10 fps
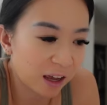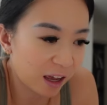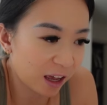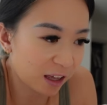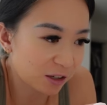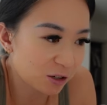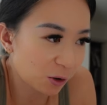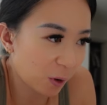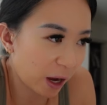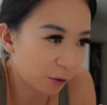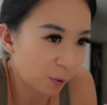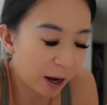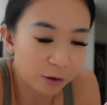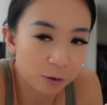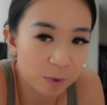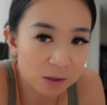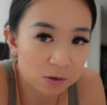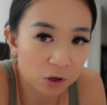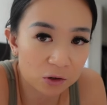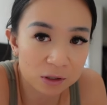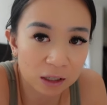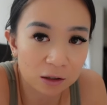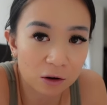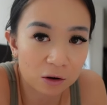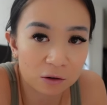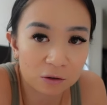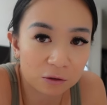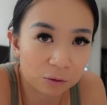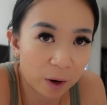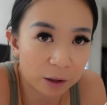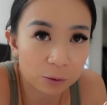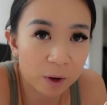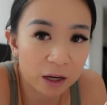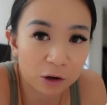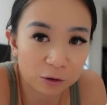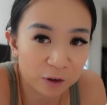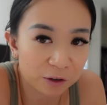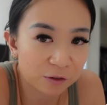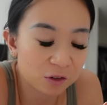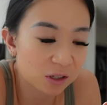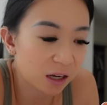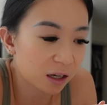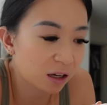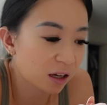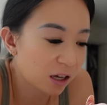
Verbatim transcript: And so I ran out of business cards like right away on the very first day.